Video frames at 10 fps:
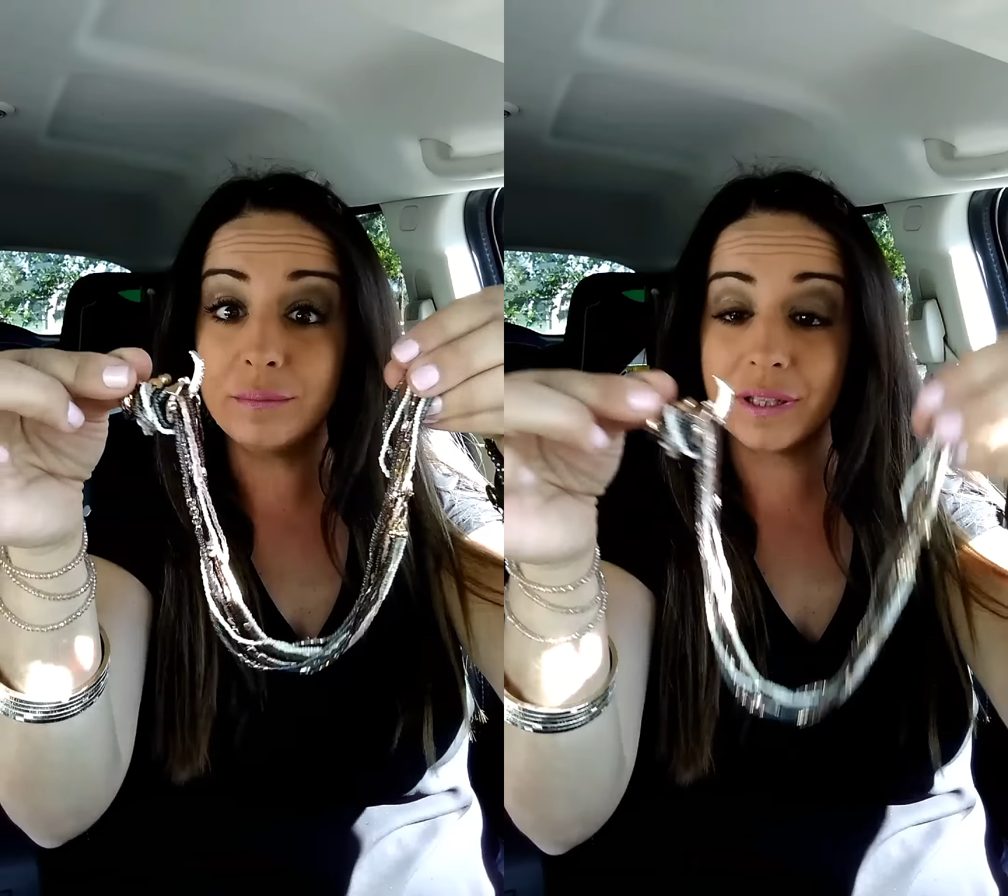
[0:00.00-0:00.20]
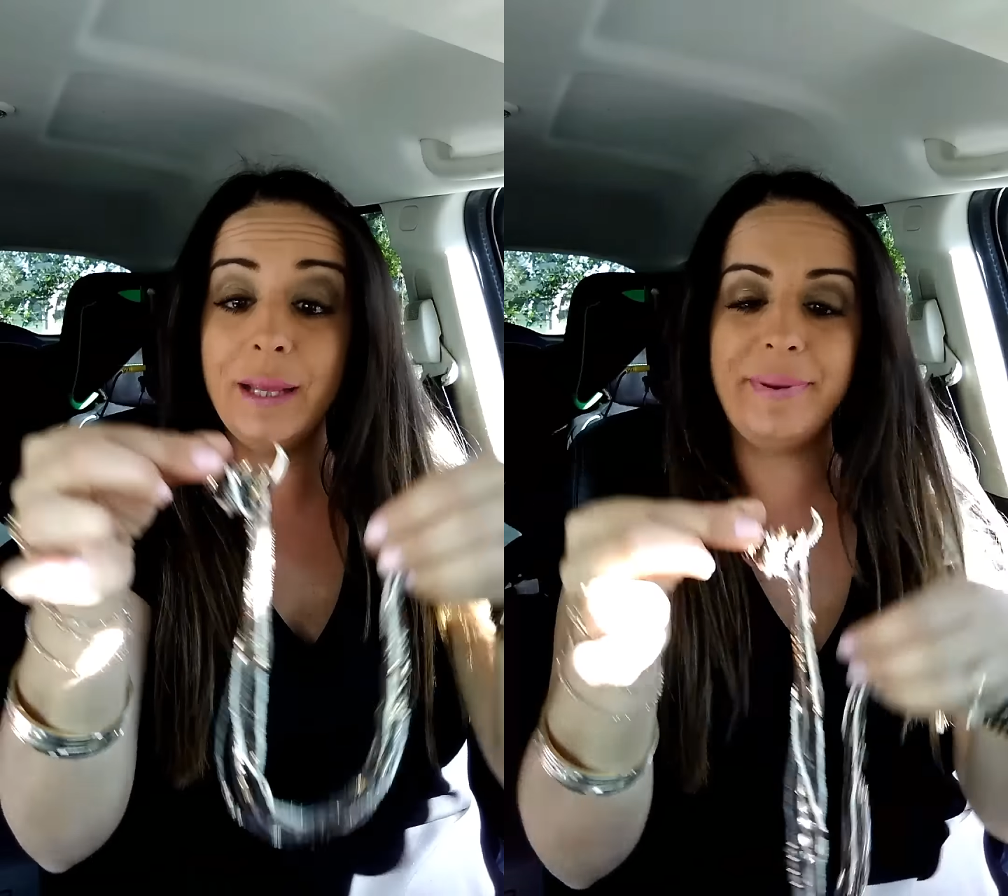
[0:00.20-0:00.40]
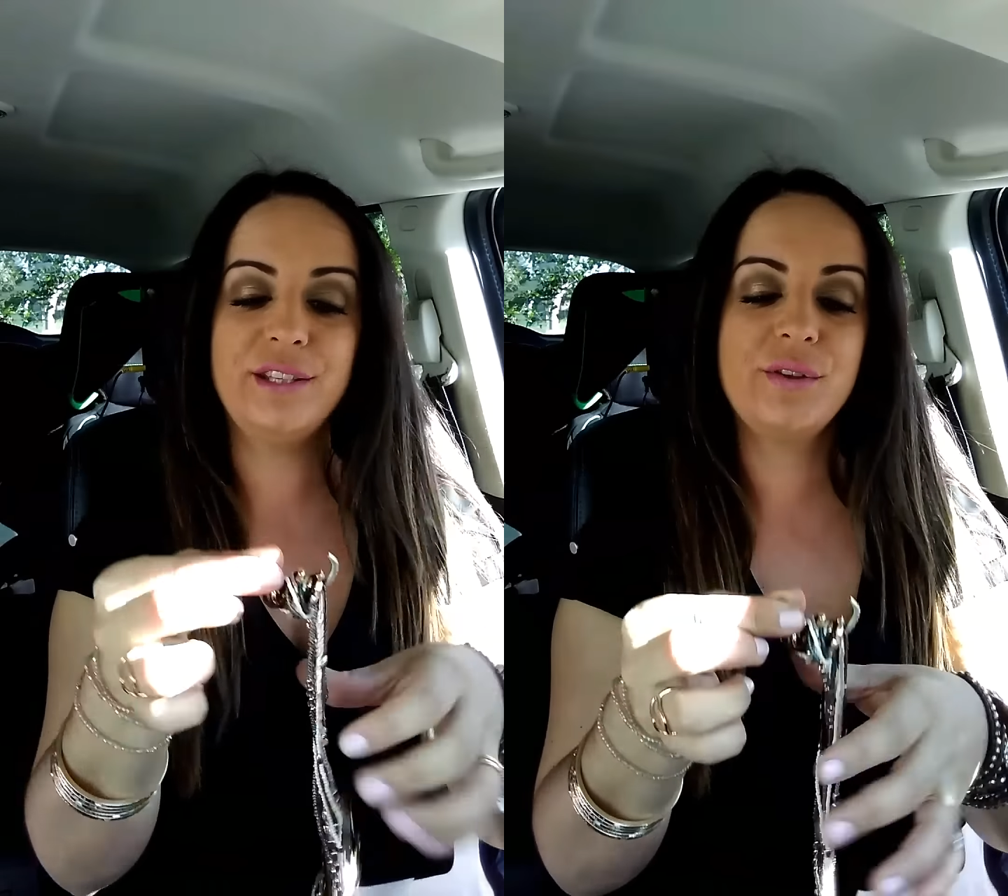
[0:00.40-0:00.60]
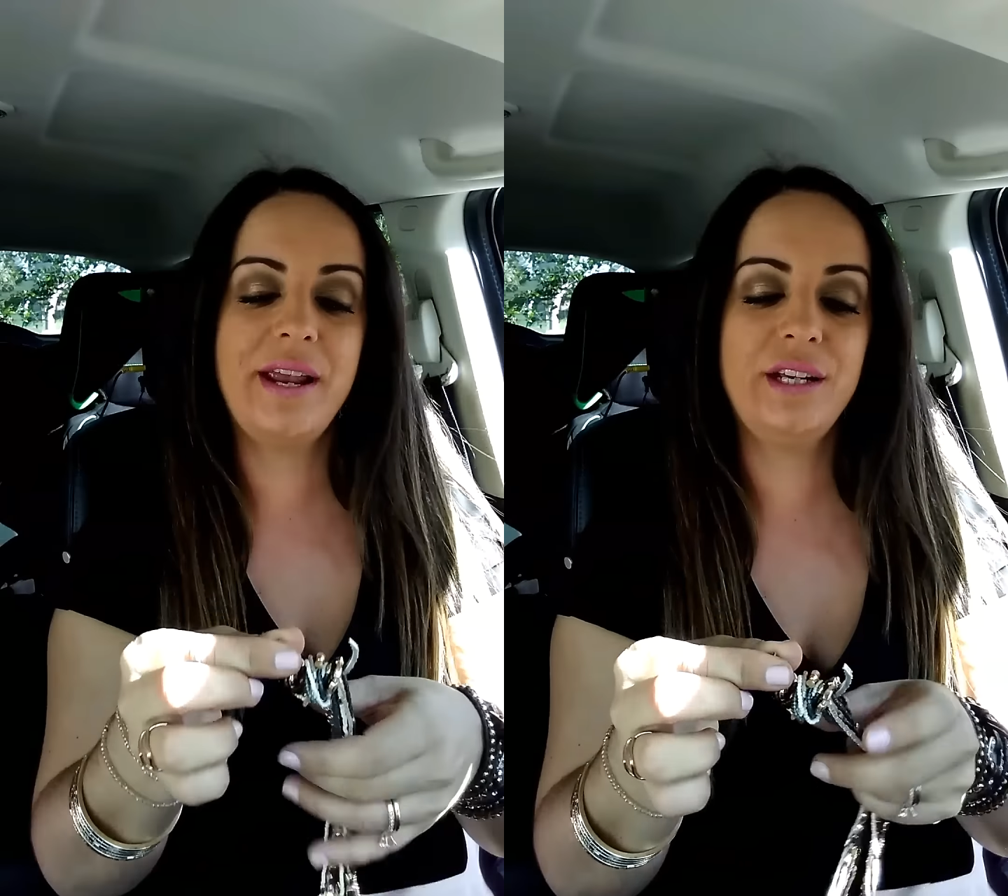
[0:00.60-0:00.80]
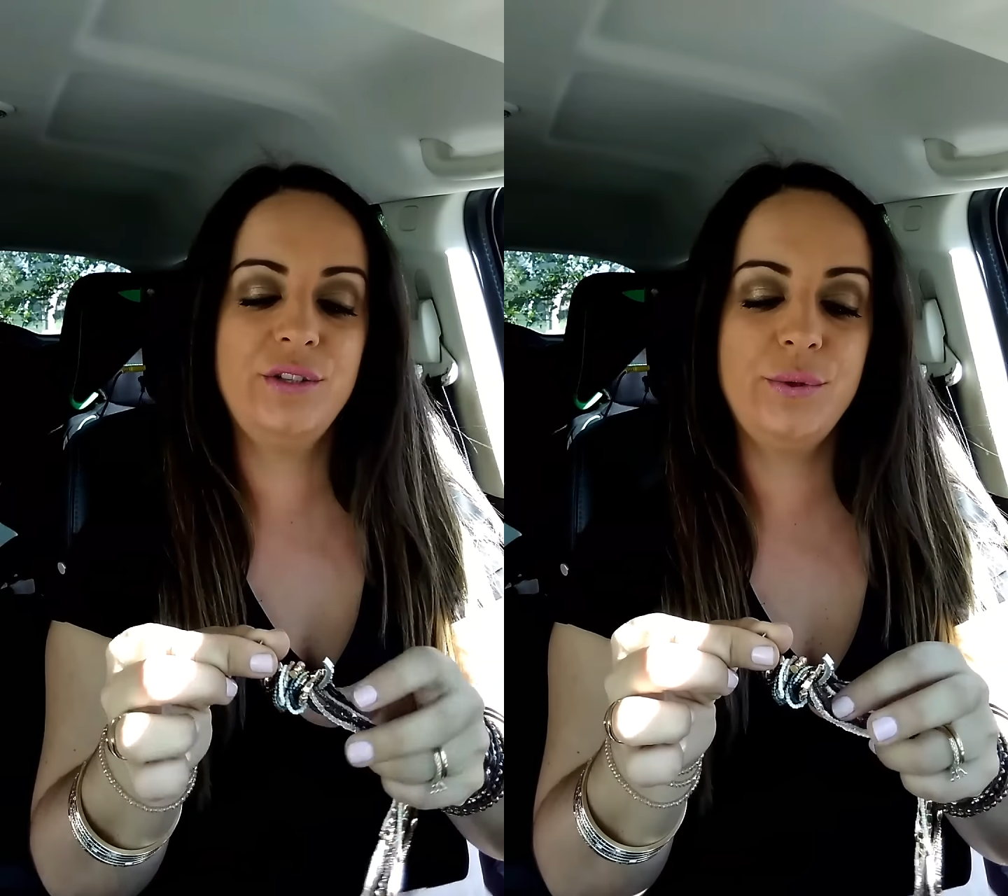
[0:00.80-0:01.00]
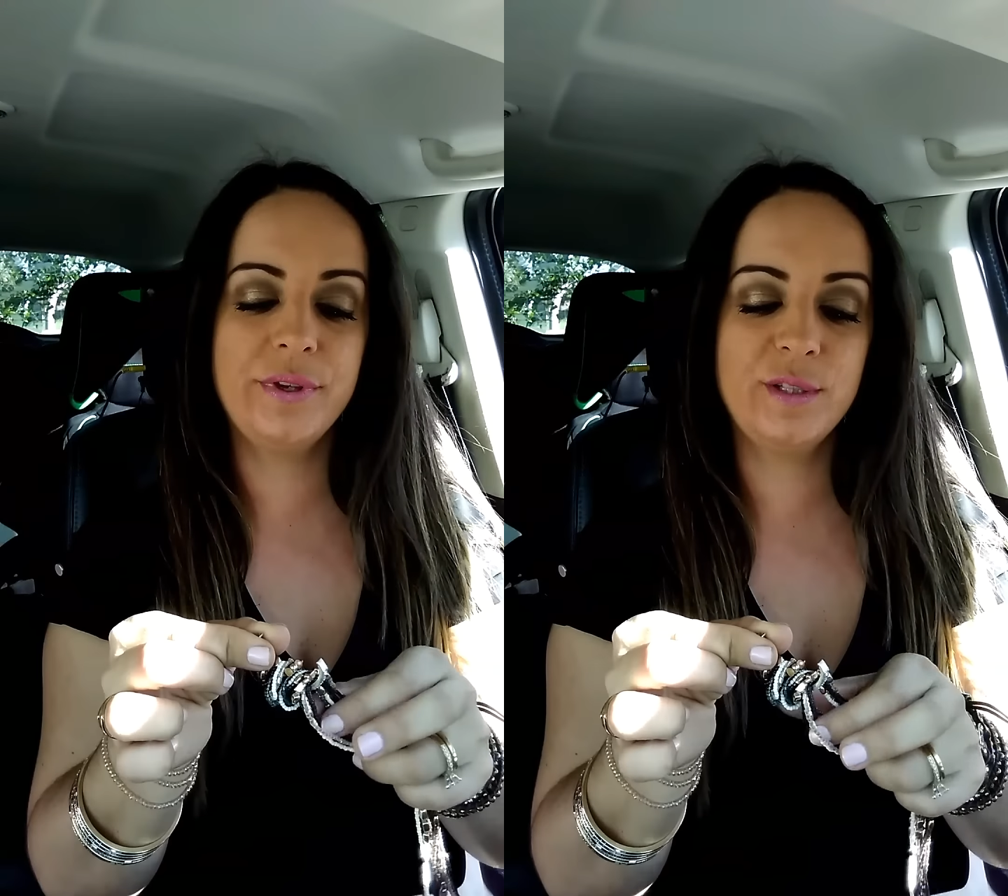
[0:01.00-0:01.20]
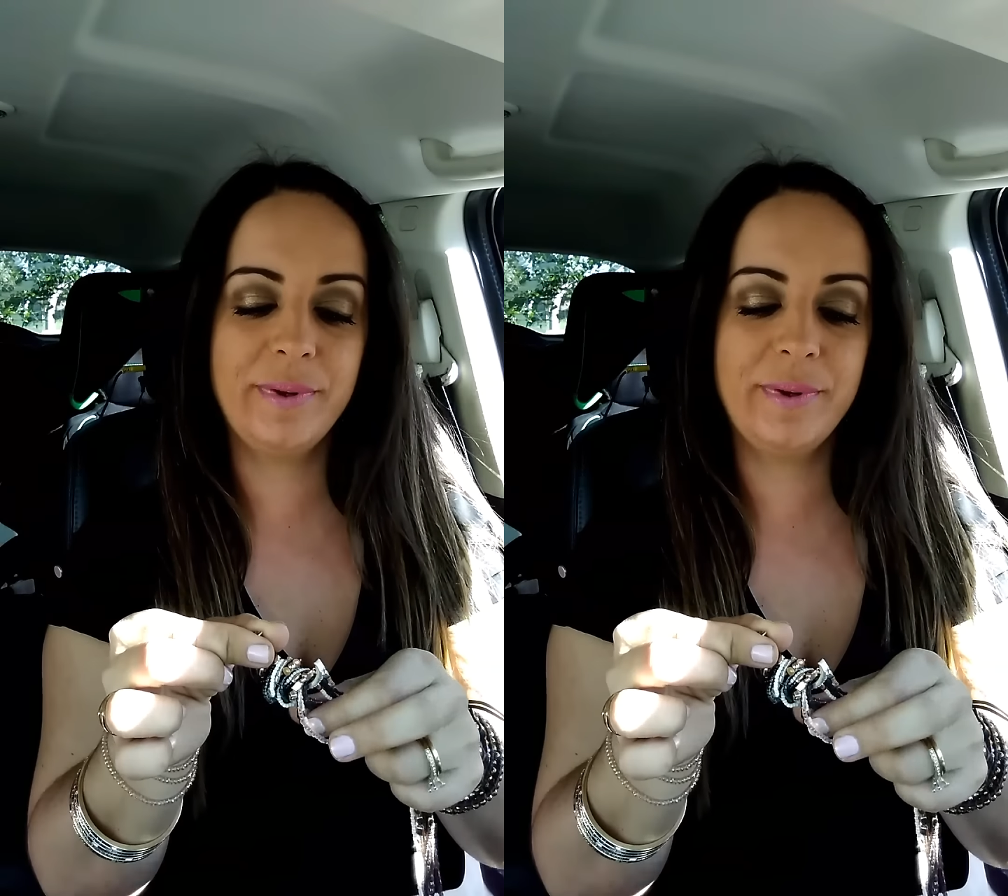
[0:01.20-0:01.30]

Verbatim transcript: clip it so that I could do this.